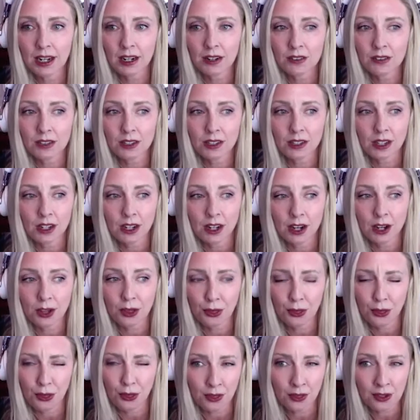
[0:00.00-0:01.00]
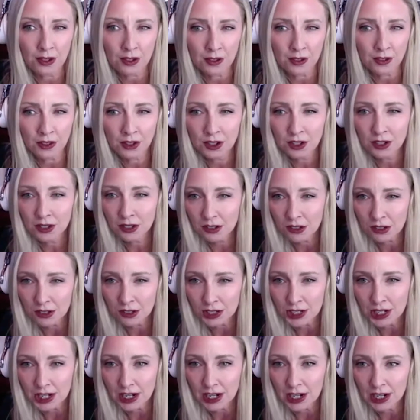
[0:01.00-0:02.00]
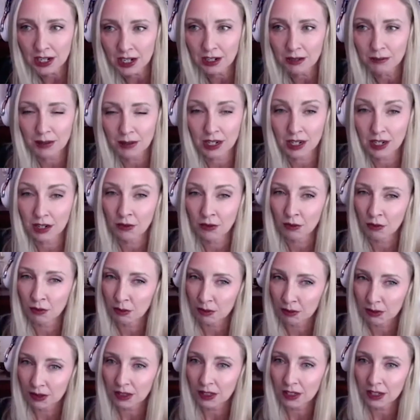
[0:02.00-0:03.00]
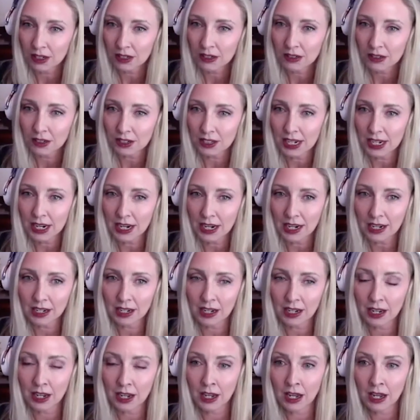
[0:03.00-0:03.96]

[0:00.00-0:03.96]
I was like, I think I understand, but I didn't really understand.